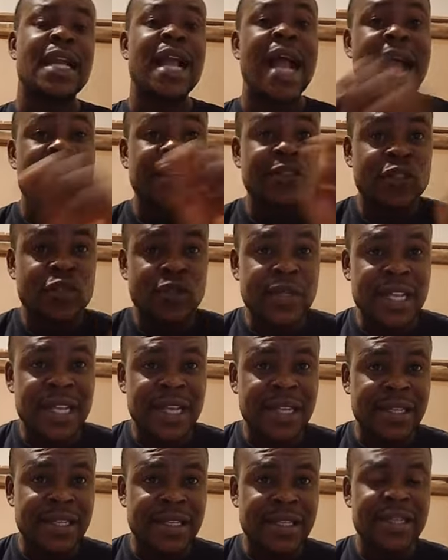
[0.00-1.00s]
And
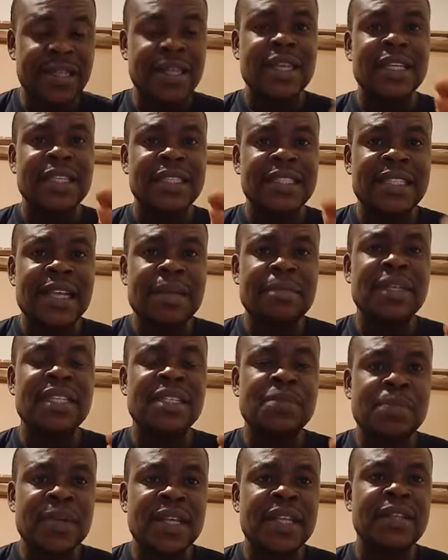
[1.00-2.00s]
today, same is
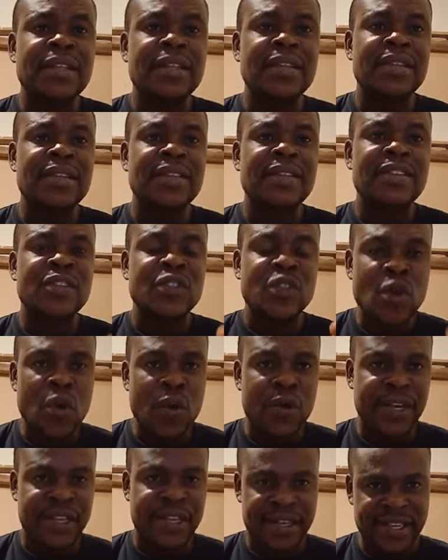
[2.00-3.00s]
being
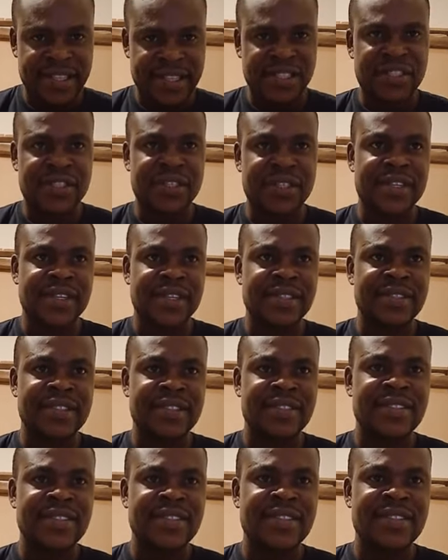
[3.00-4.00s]
done in Nigeria.
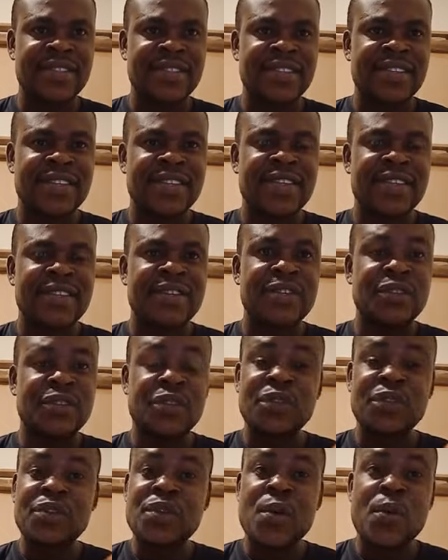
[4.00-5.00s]
Do
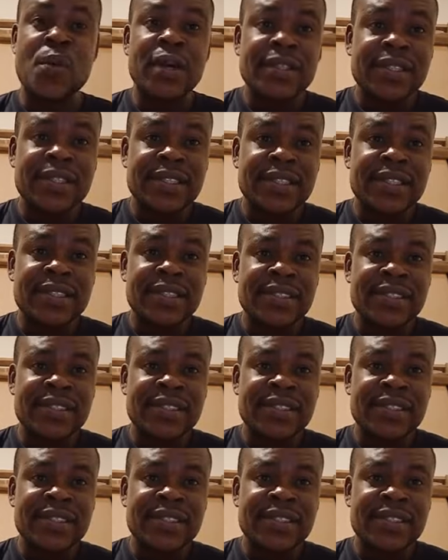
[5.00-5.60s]
you know what?